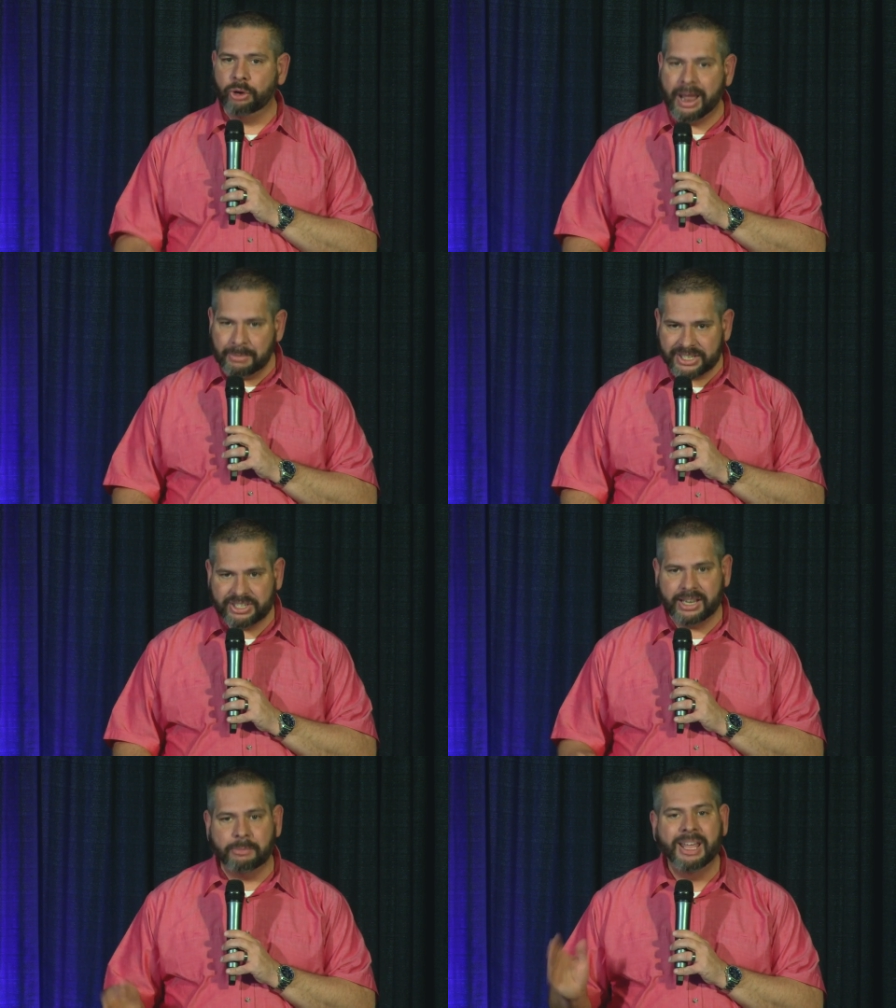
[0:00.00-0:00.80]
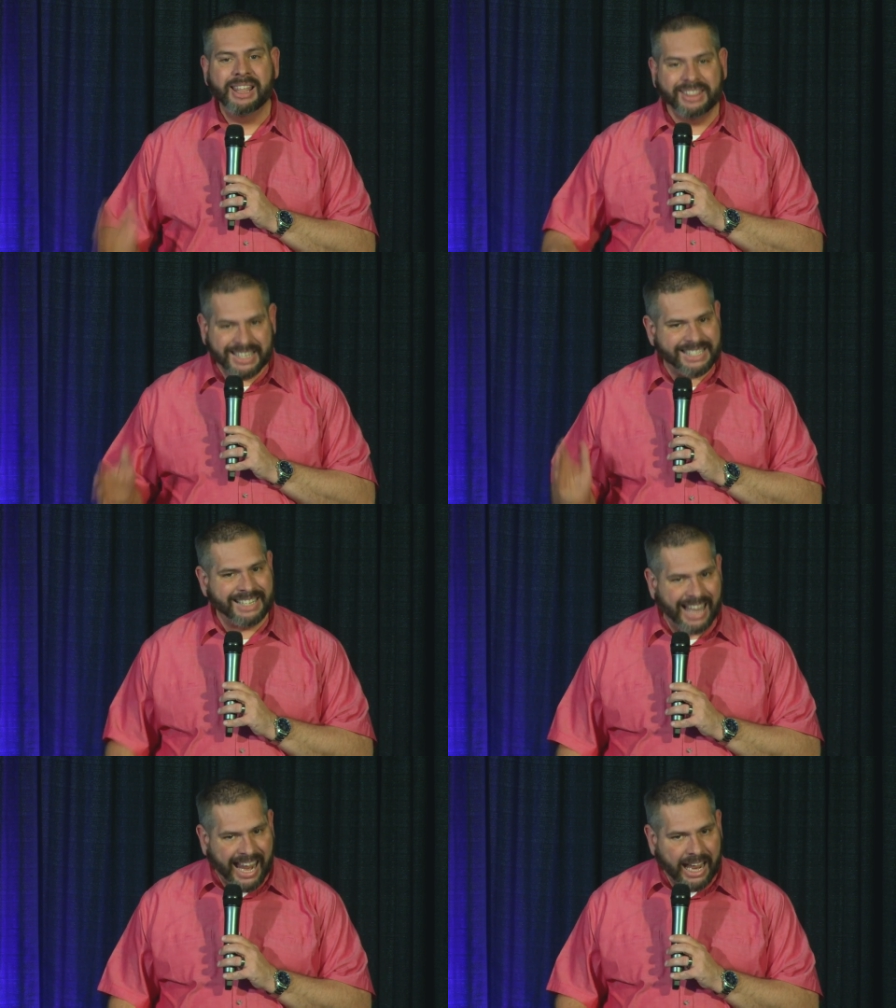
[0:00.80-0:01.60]
promised him this
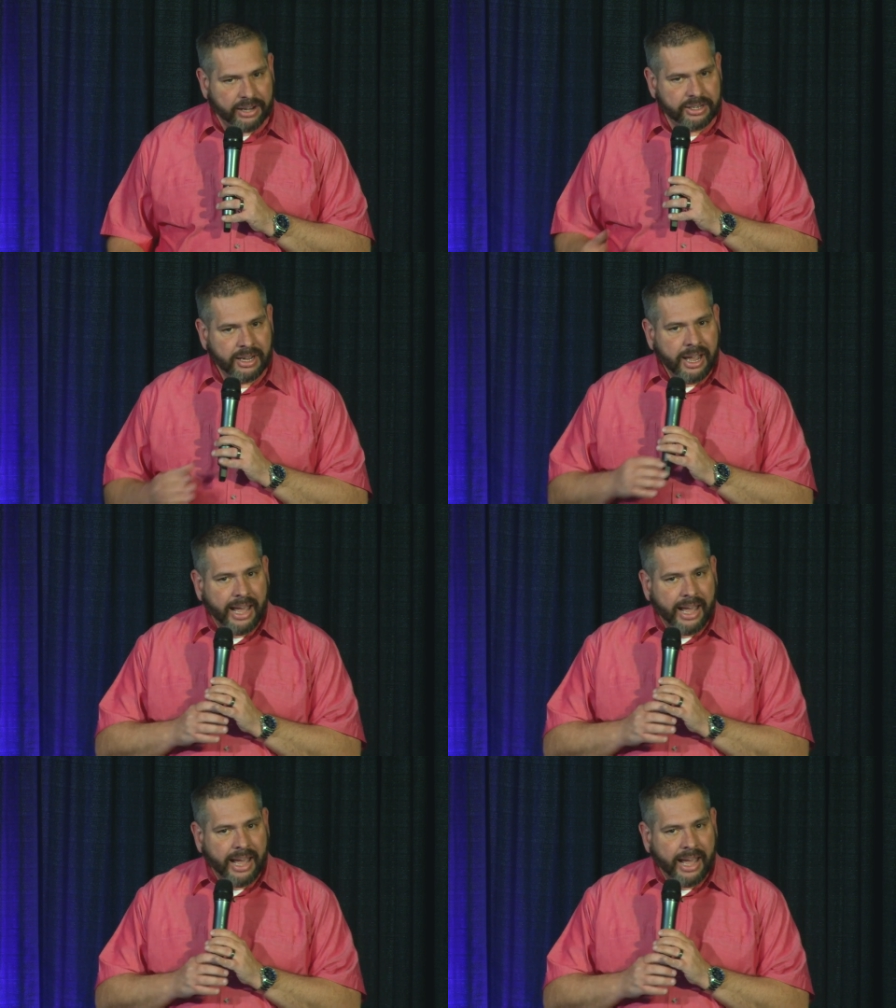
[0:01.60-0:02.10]
land.